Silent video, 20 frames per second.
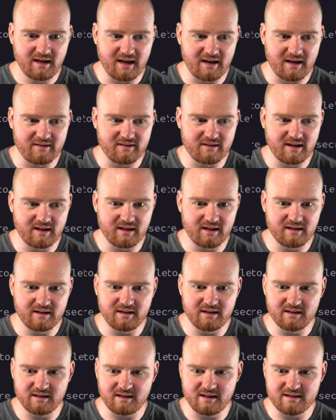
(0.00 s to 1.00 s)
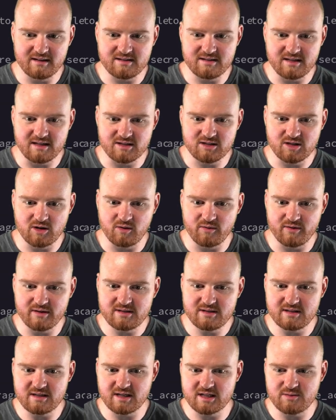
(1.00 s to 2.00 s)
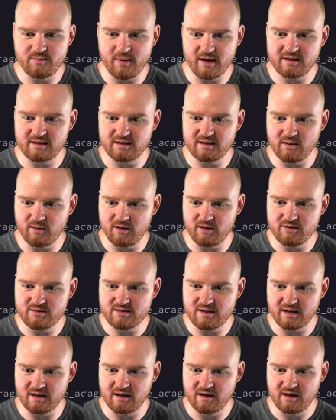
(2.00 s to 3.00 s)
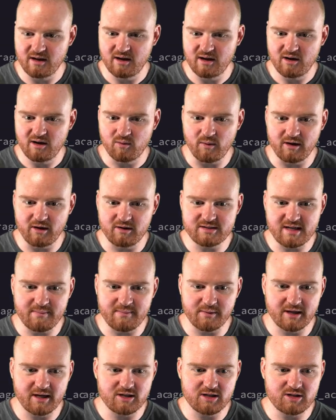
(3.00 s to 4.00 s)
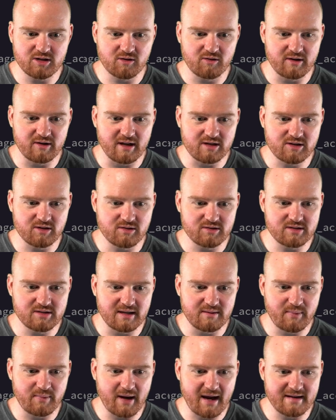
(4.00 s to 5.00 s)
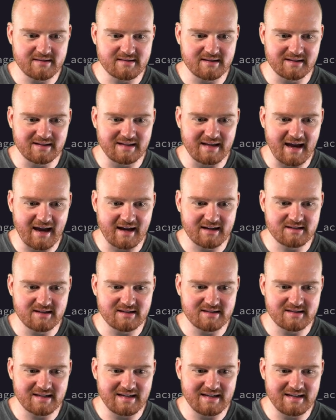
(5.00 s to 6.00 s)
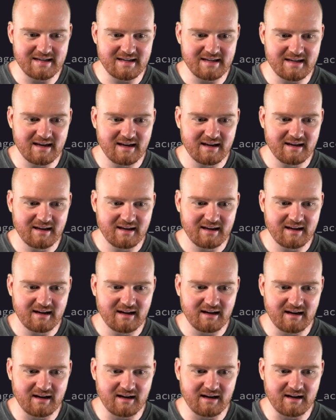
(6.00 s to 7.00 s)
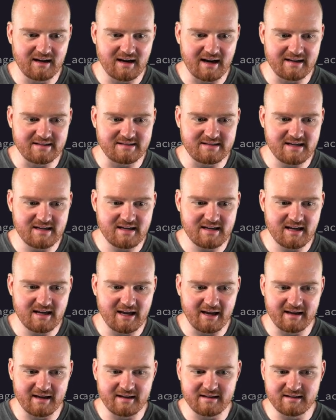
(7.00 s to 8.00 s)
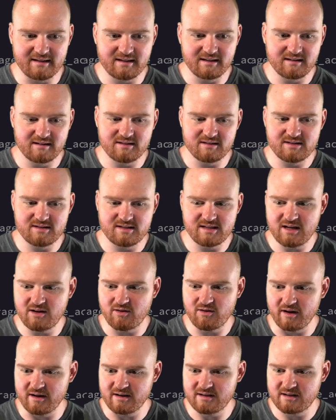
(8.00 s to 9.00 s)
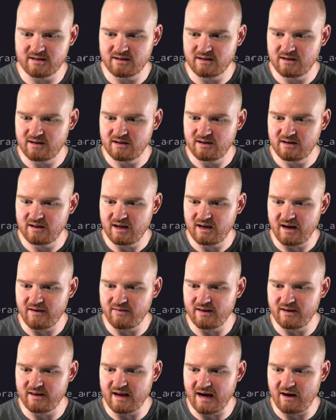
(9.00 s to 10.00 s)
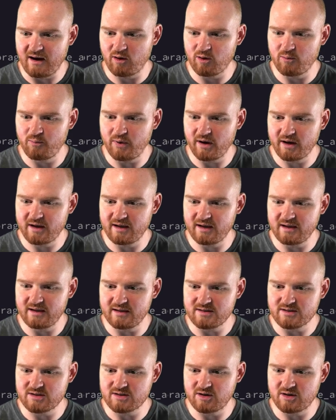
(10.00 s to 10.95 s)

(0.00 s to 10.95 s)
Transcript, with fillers: and then let's see. So this is expecting that we're using Rails application credentials and passing the access key uh, ID and secret. And then our bucket is